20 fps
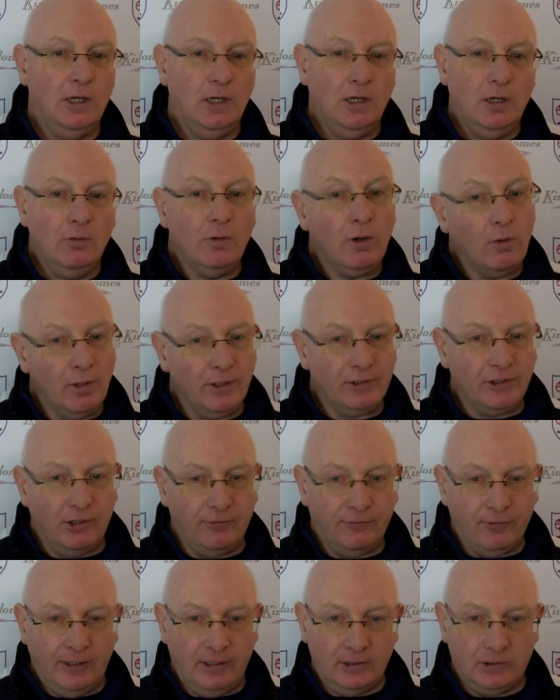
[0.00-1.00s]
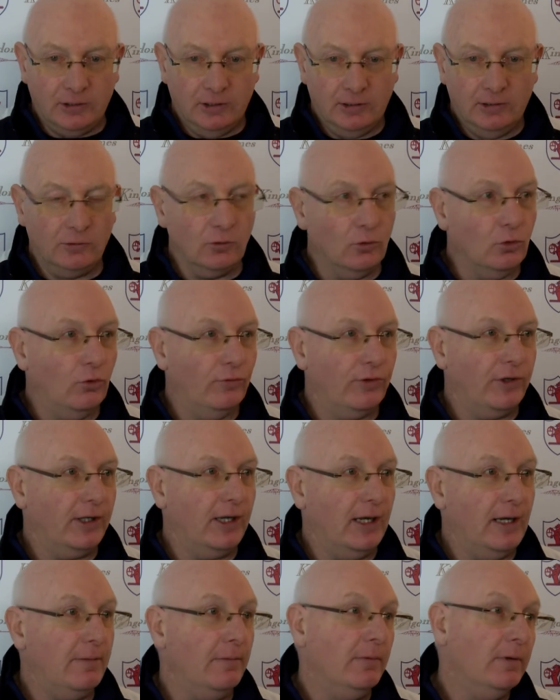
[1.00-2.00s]
Well, we had to reflect and go over the
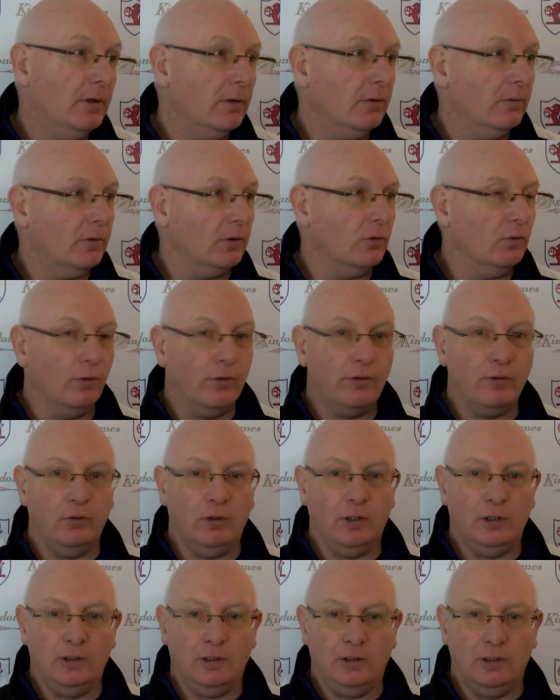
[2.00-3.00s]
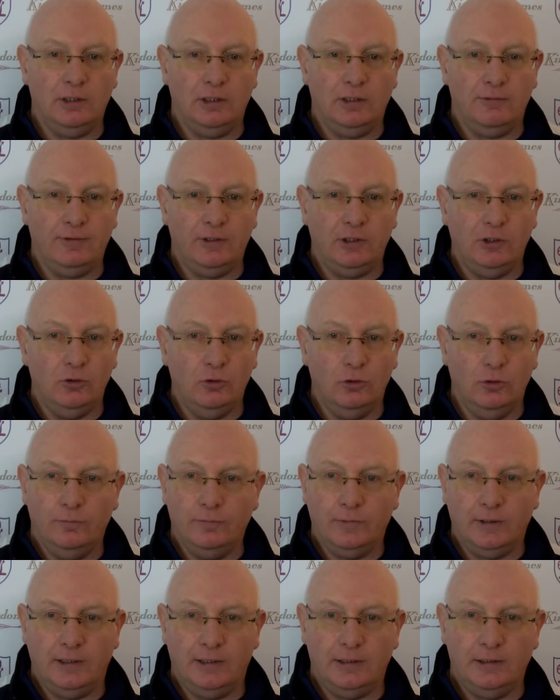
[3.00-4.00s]
game. We go through it in a video
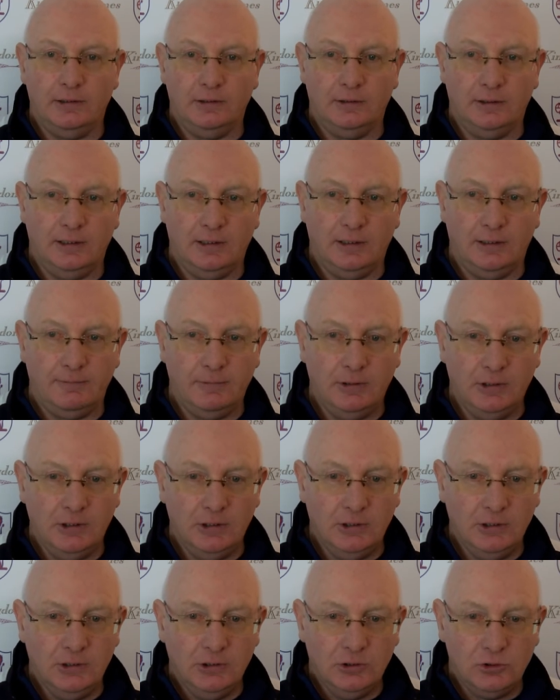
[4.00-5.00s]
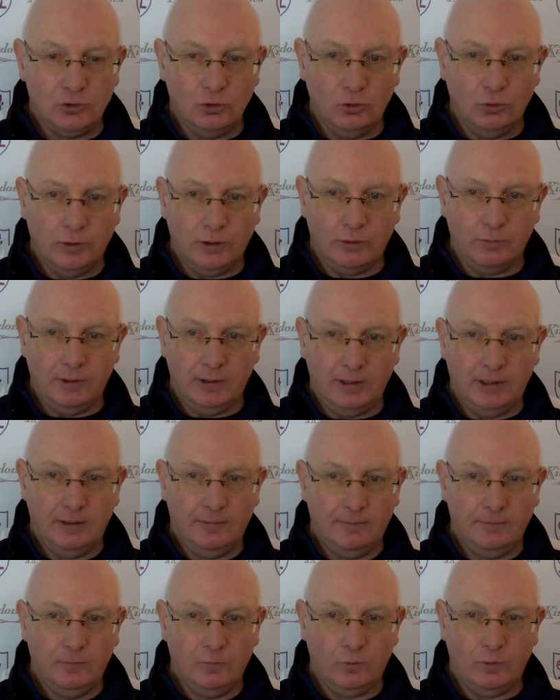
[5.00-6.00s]
and show where we
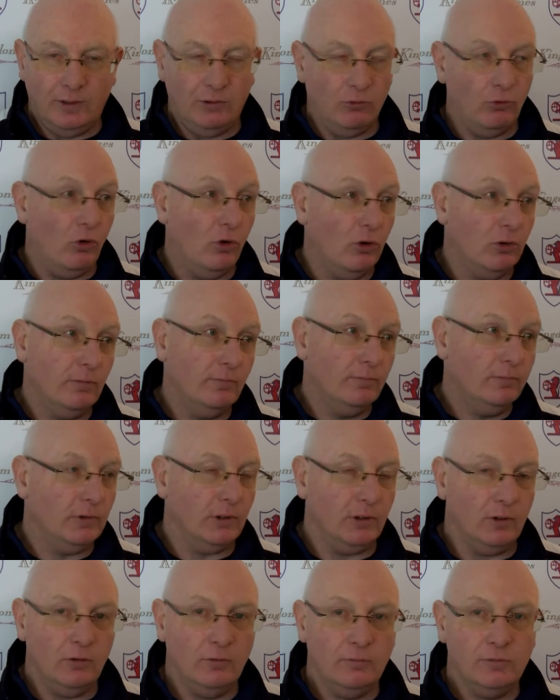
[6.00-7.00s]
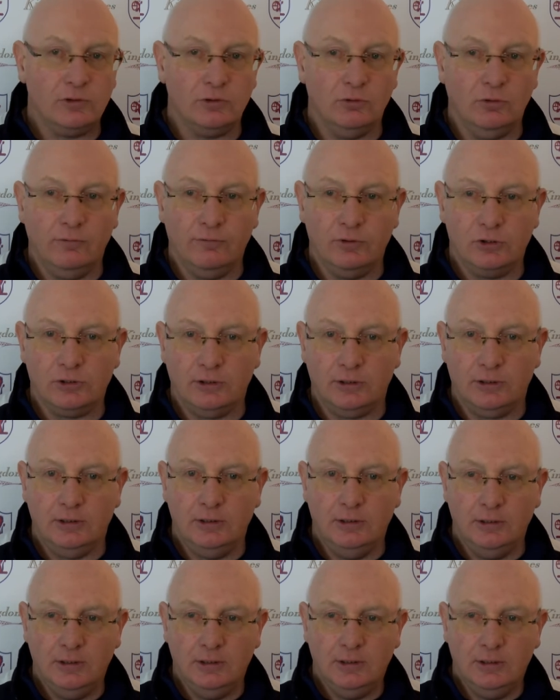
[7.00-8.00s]
went wrong. So obviously
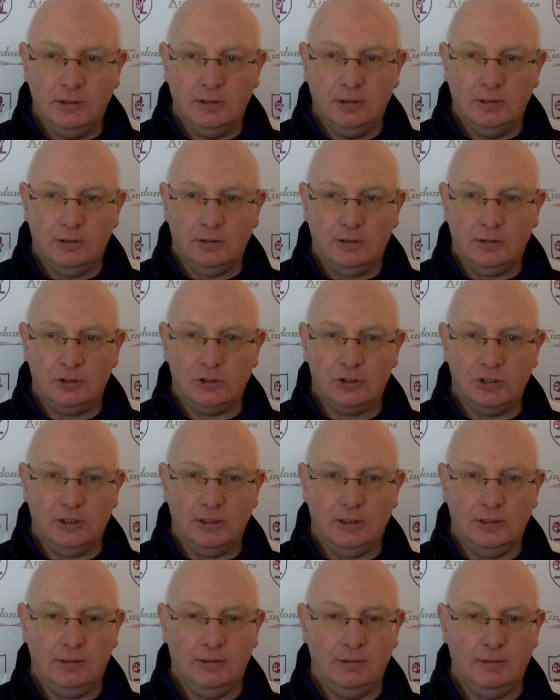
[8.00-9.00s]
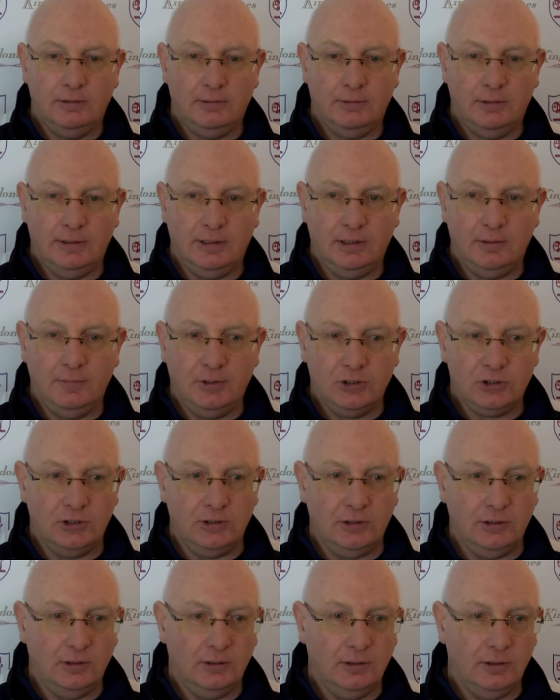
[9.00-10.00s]
there's an
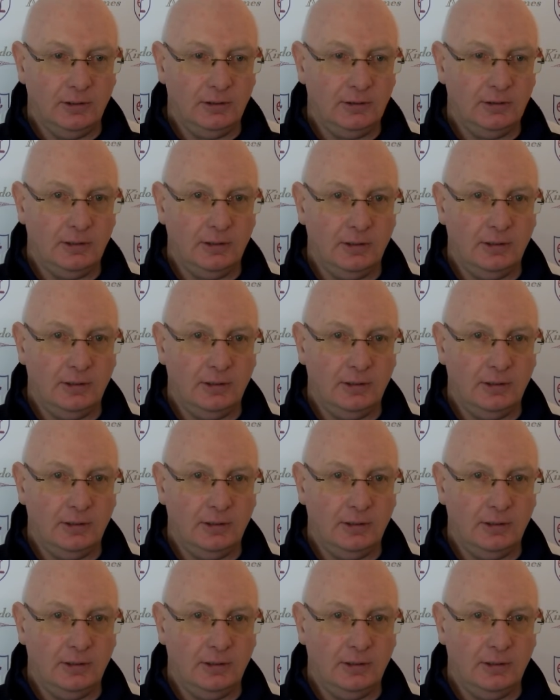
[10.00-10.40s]
admission that